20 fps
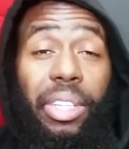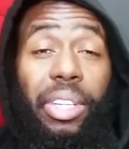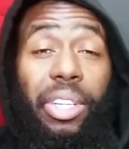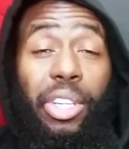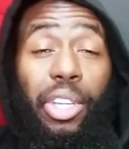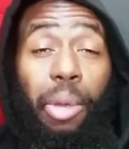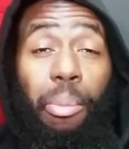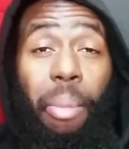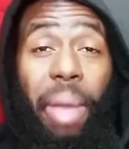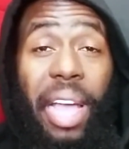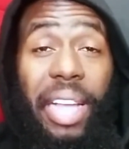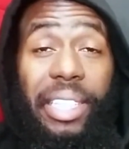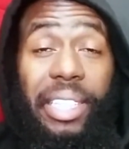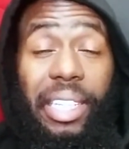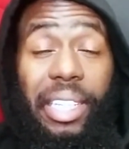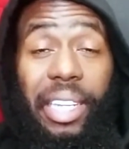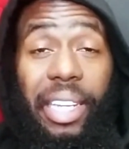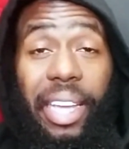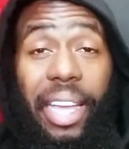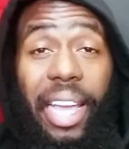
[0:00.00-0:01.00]
your
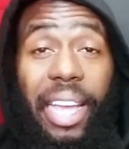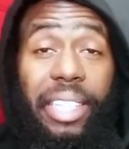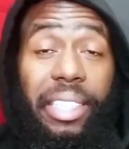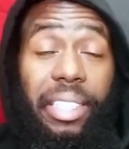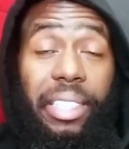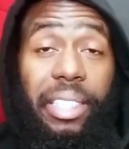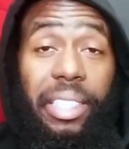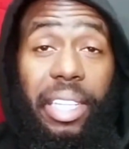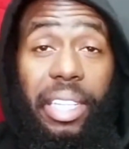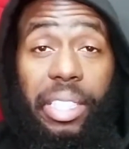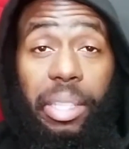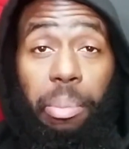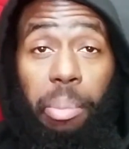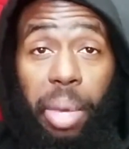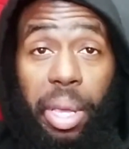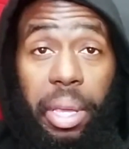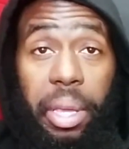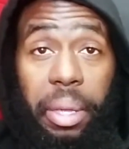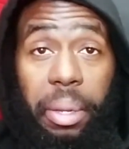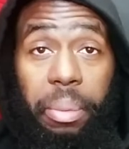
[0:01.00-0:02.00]
masculine essence as a
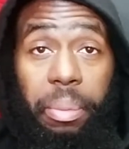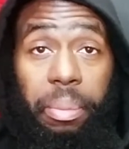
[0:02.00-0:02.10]
man.